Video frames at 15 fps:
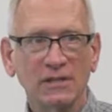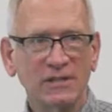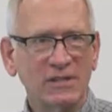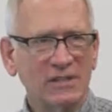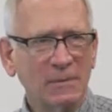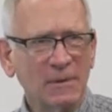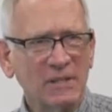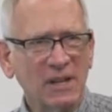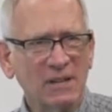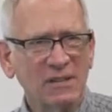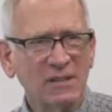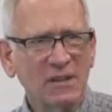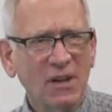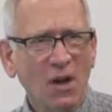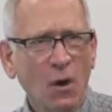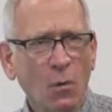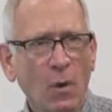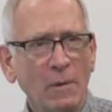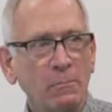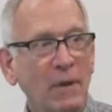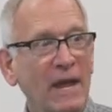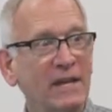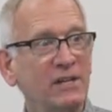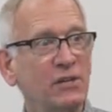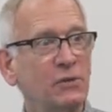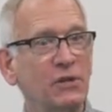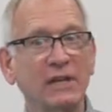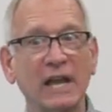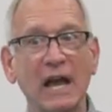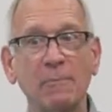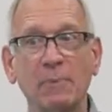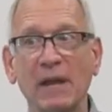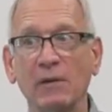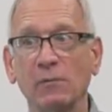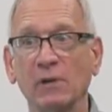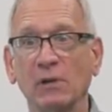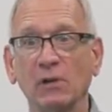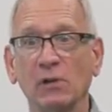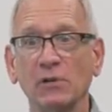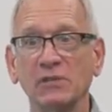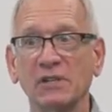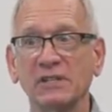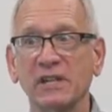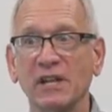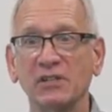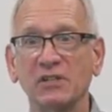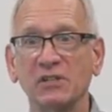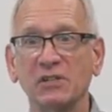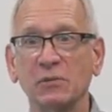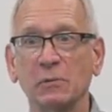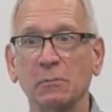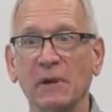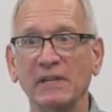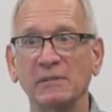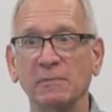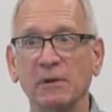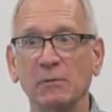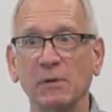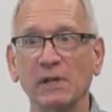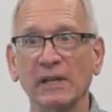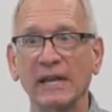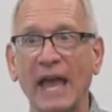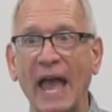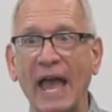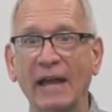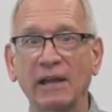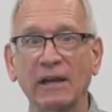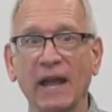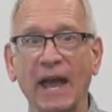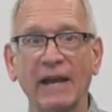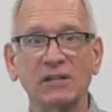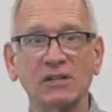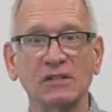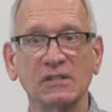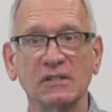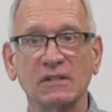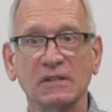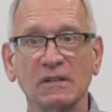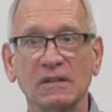Does that make sense? What pain do you think I pay real close attention to and makes me really ang anxious?